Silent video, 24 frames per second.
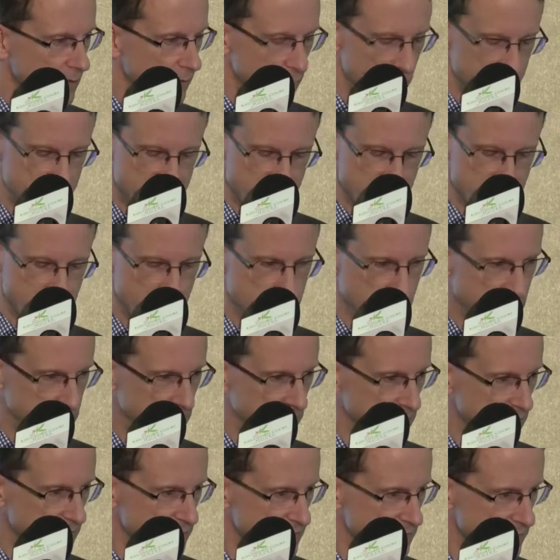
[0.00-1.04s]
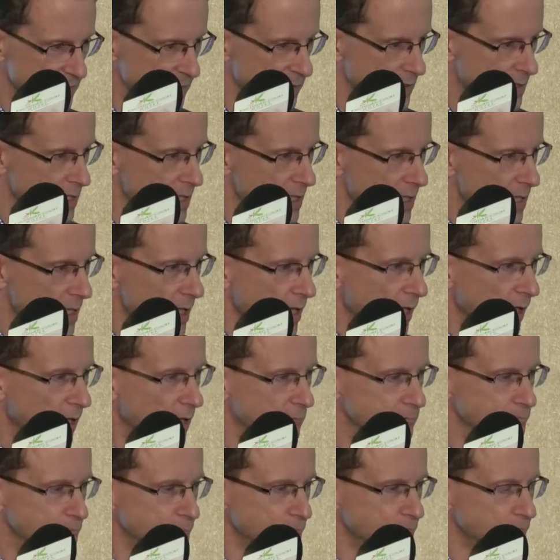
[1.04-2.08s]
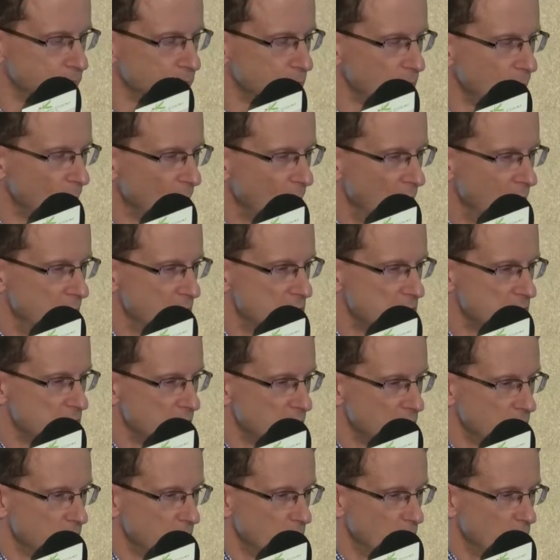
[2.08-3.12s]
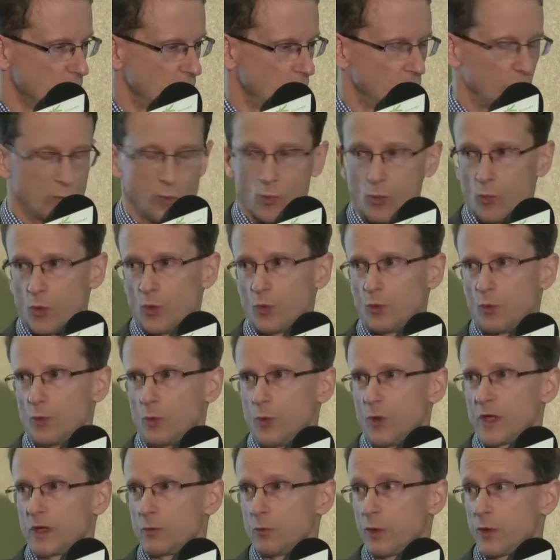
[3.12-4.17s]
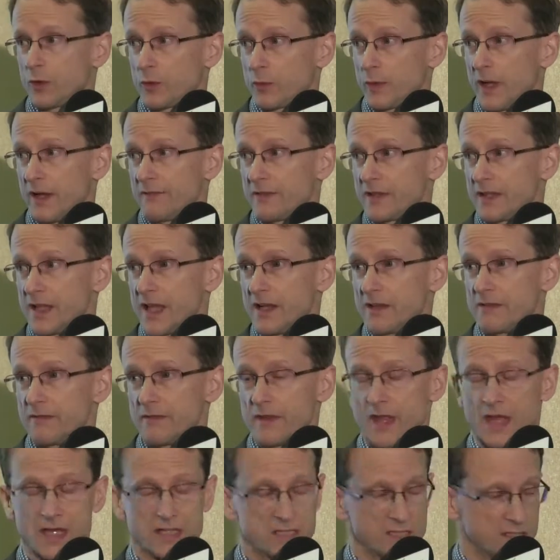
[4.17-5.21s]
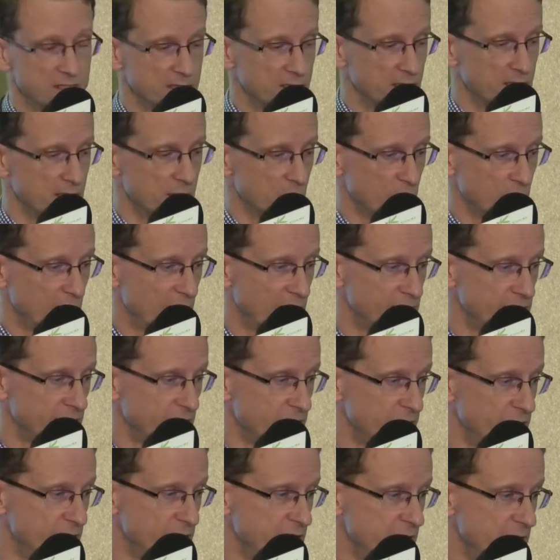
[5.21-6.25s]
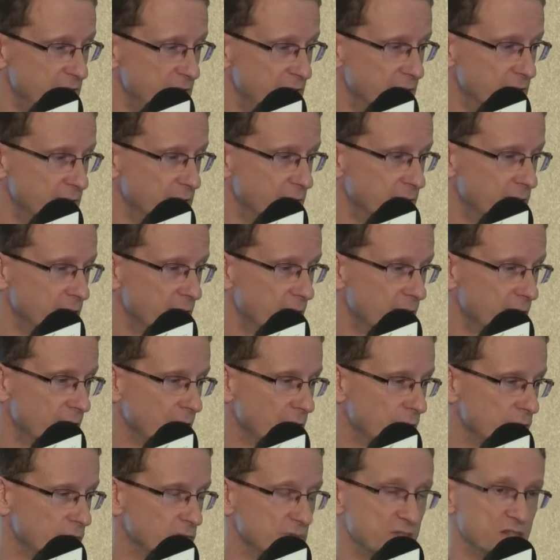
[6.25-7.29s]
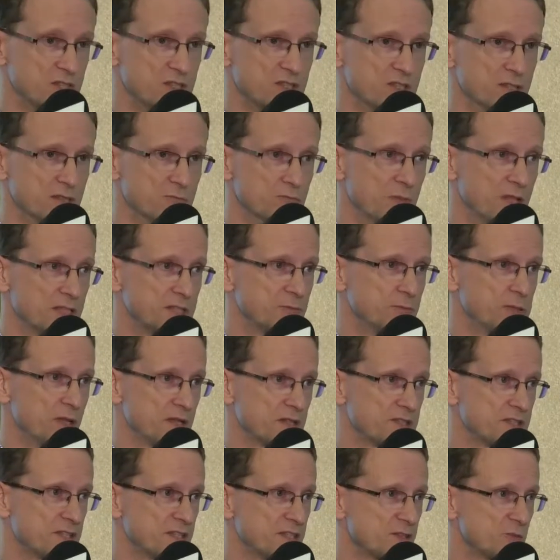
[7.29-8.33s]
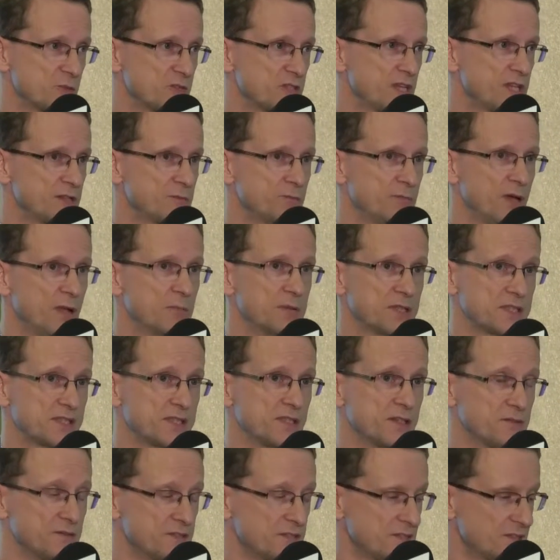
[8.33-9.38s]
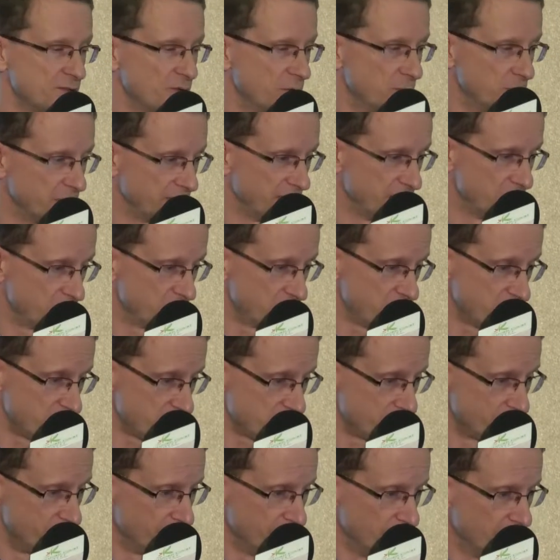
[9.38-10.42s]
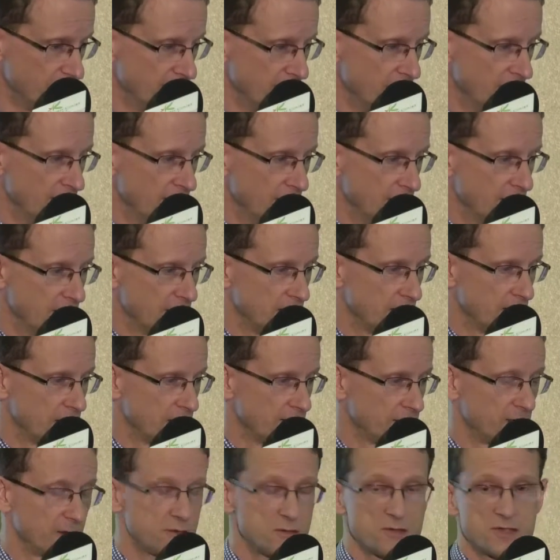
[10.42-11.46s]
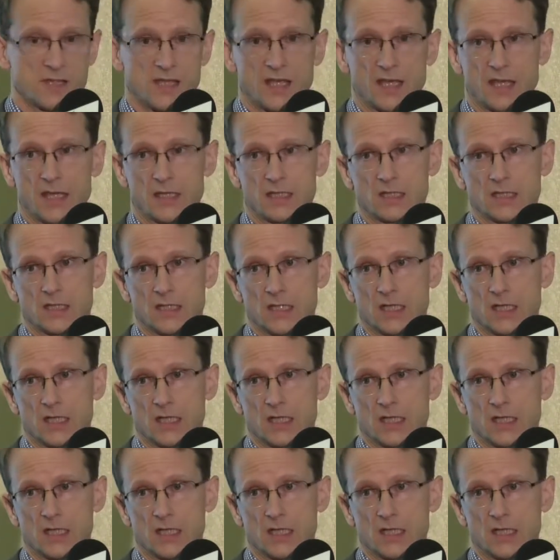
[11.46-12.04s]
Oops, back again, sorry. So what did we have at the end of that? We had 3 digital multiplexes which had public service obligations. Those had